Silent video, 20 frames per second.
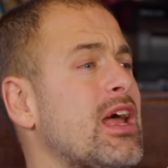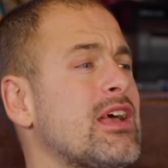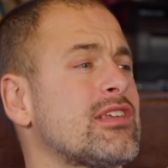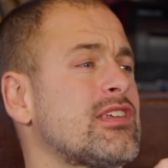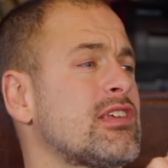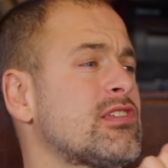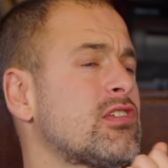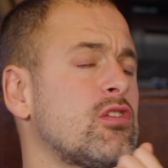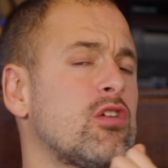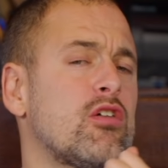That
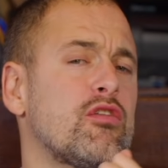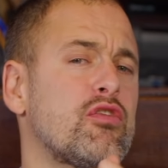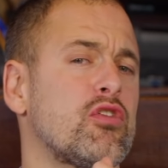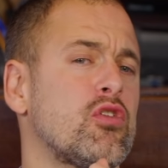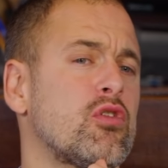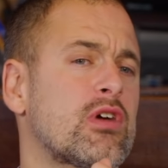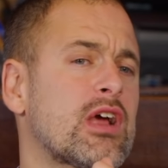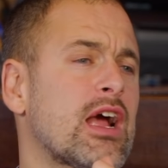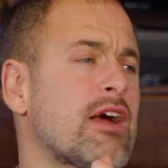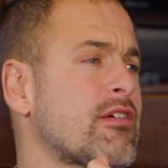says a lot for
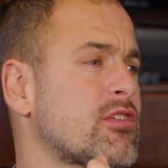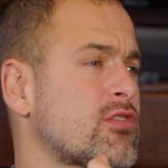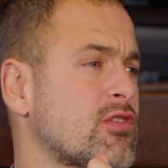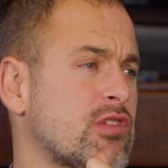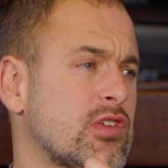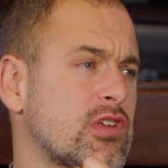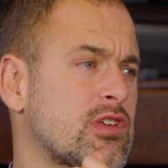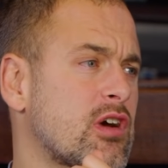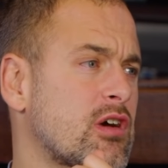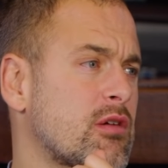your character as
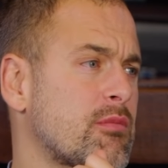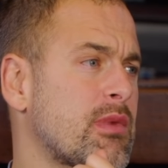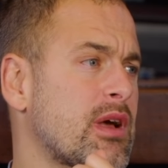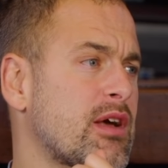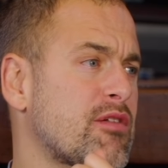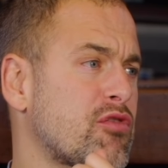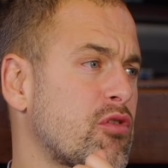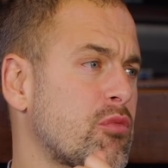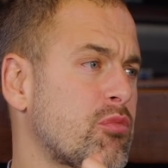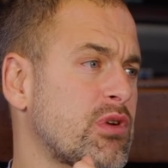a young
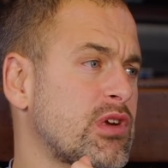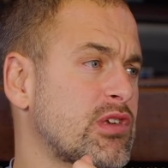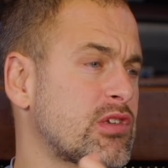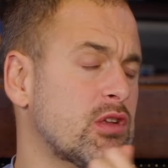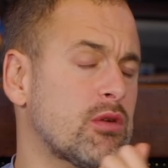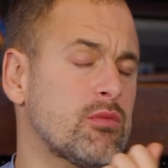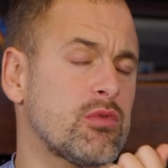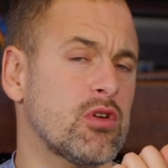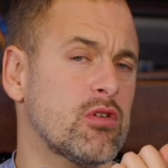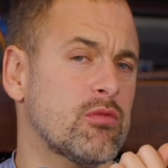man, Fabrice, you
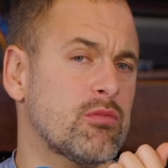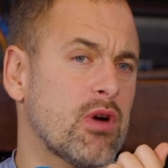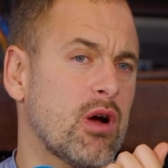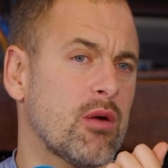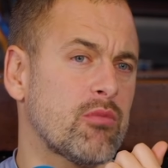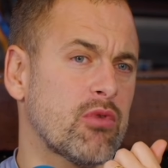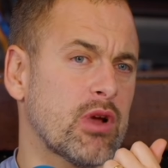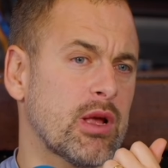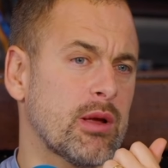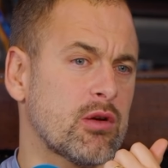know, your yeah.
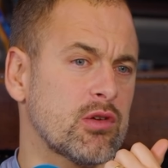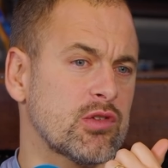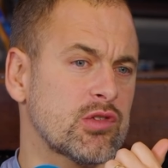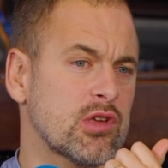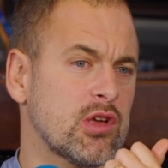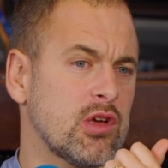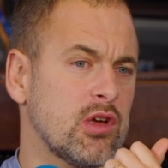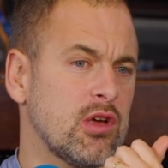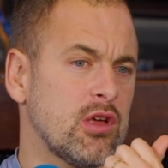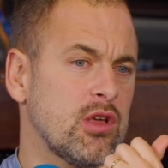upbringing, because,
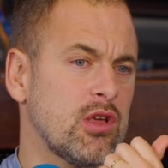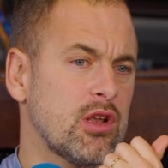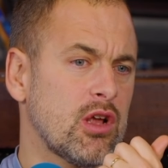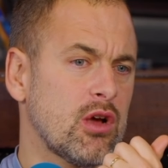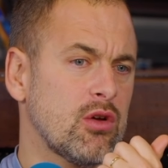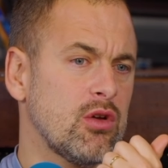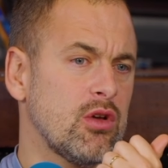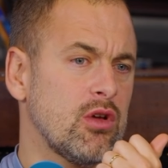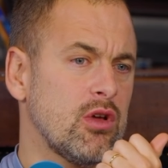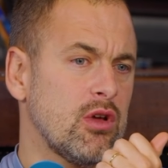you
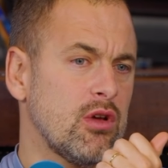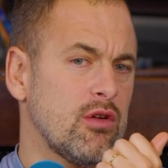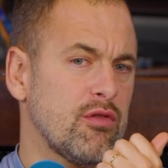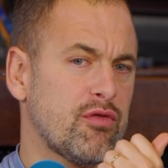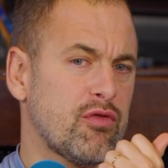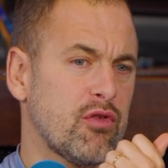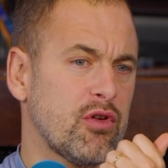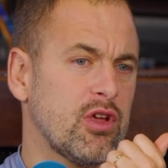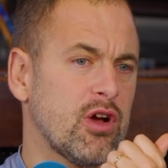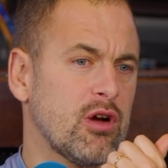know,
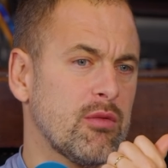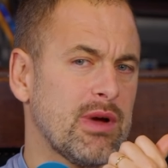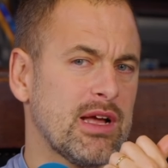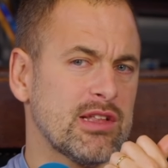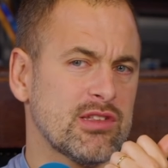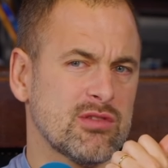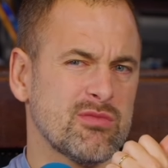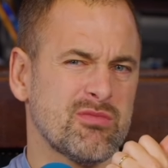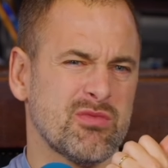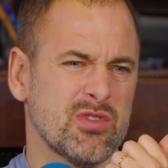for a young man
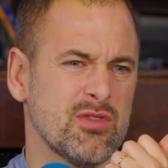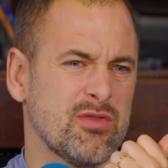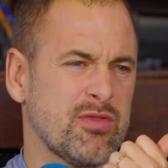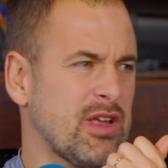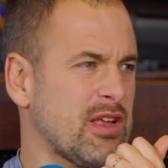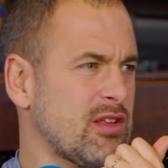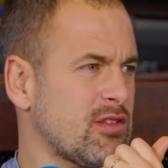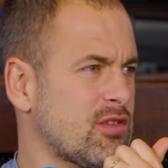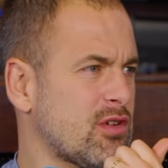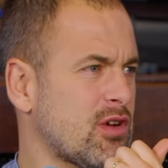to, to
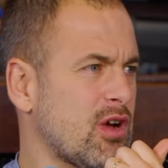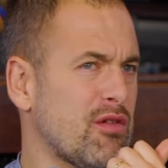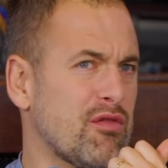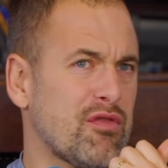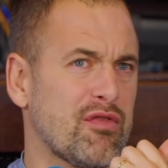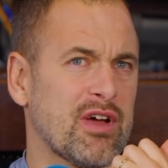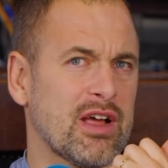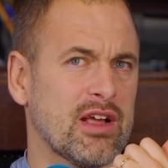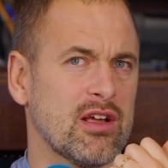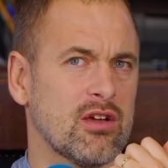think, to go and
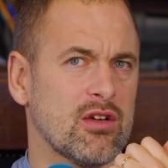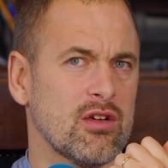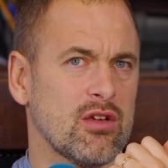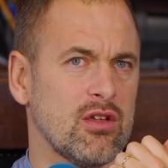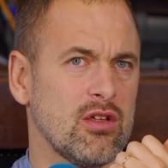thank